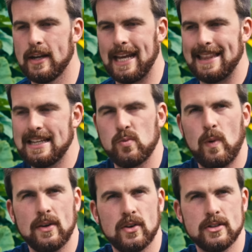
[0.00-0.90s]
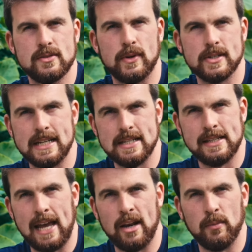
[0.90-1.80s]
Okay, this white cosmos, it
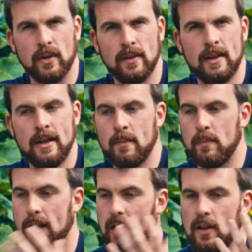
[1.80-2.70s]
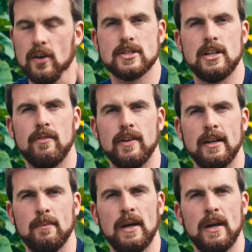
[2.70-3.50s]
isn't edible, but it looks lovely.